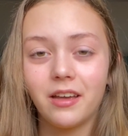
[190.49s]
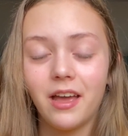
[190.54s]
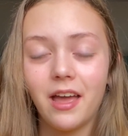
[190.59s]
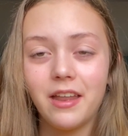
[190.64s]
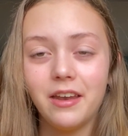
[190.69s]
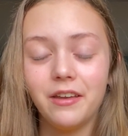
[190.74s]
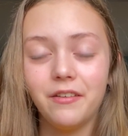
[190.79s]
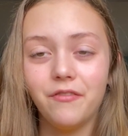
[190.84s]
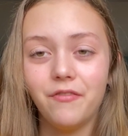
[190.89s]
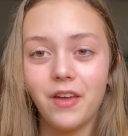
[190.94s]

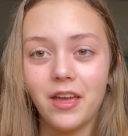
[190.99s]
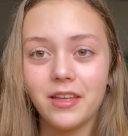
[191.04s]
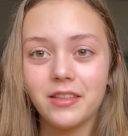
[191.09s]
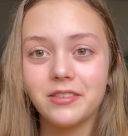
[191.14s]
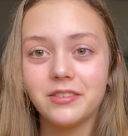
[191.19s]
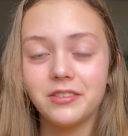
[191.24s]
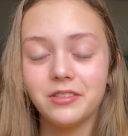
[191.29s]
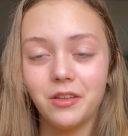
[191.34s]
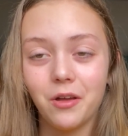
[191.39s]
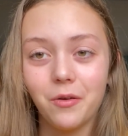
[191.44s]
an
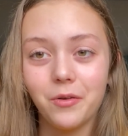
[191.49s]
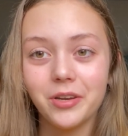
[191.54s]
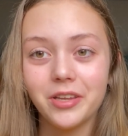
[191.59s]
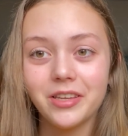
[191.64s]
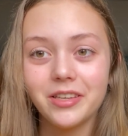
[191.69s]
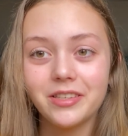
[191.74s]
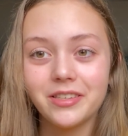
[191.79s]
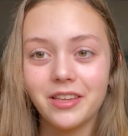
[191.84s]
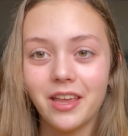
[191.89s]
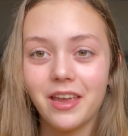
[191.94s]
advance
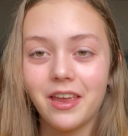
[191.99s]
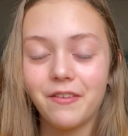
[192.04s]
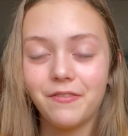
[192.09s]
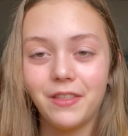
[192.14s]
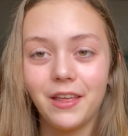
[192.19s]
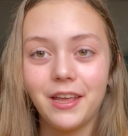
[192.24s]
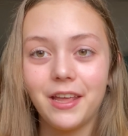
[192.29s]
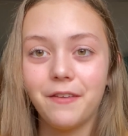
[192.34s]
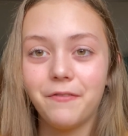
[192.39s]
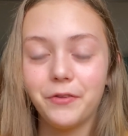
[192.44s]
notice, like if
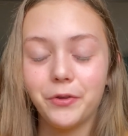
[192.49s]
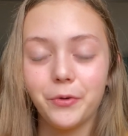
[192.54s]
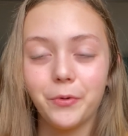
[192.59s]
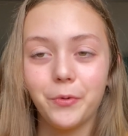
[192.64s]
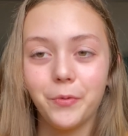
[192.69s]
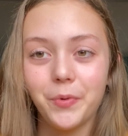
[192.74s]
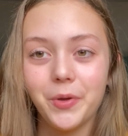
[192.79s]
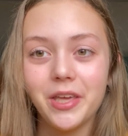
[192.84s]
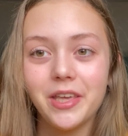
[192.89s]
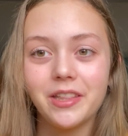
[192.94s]
they give you a
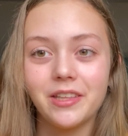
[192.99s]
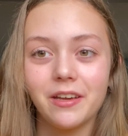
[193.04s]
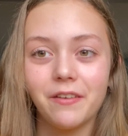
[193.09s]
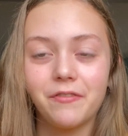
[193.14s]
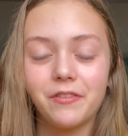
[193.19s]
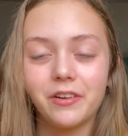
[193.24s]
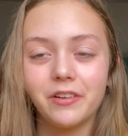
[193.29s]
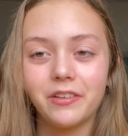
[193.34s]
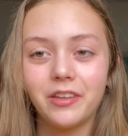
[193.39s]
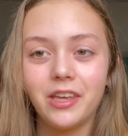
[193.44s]
week,
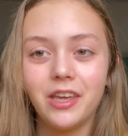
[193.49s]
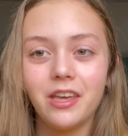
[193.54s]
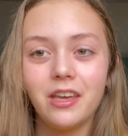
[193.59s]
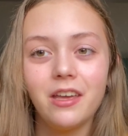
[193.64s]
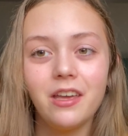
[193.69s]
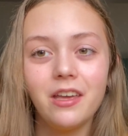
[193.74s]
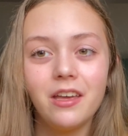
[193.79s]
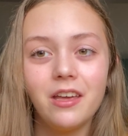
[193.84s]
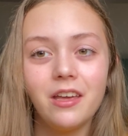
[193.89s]
definitely